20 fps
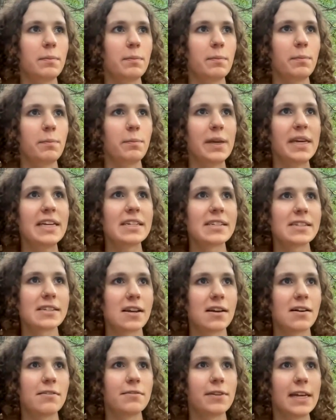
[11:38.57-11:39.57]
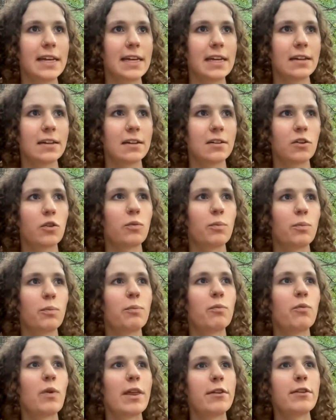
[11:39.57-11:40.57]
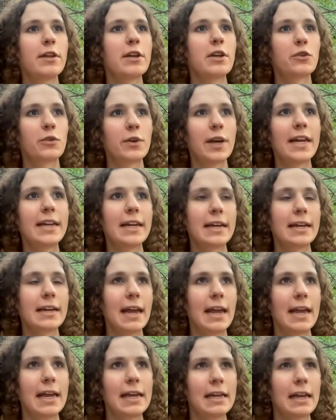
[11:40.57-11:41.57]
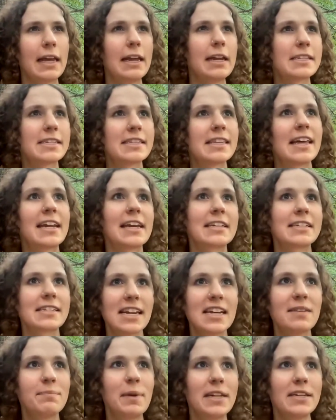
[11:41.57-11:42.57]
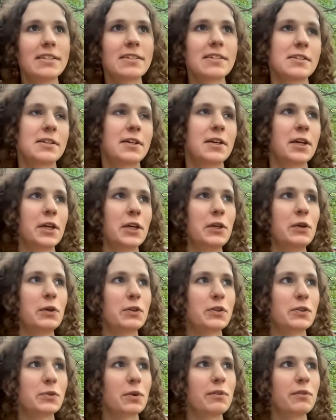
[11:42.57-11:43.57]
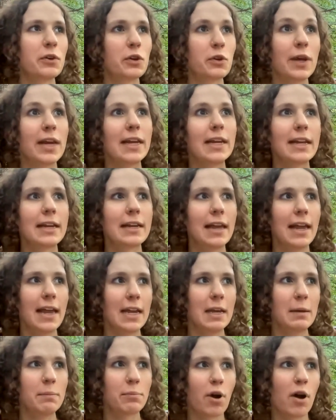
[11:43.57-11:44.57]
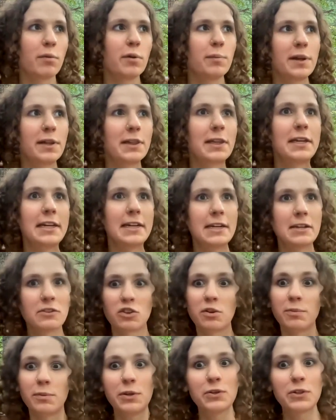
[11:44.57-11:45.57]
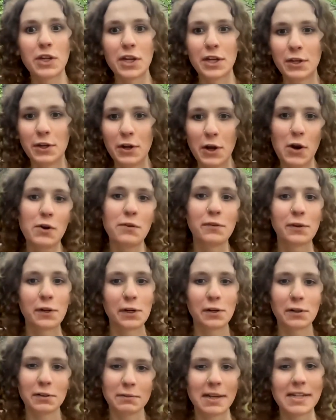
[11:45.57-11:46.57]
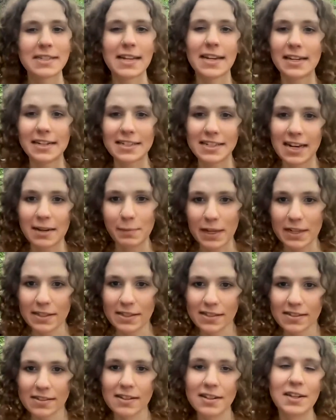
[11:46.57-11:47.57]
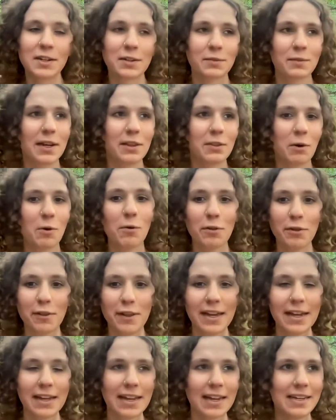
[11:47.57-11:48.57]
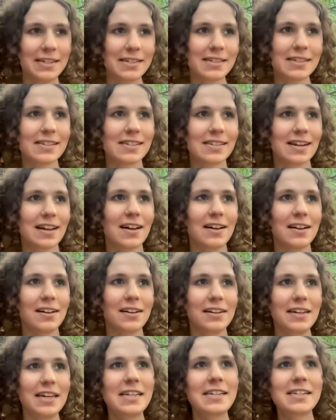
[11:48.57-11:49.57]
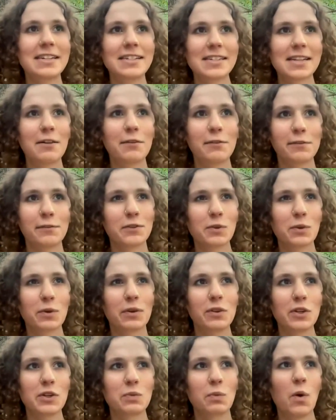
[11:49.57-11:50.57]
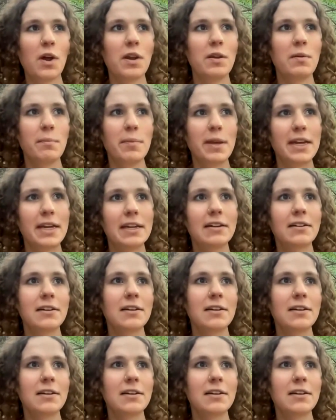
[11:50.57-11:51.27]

piece of or rather than creating an aesthetic statement, you're sort of creating a probability distribution over aesthetic statements, right? The whole thing is itself sort of just one big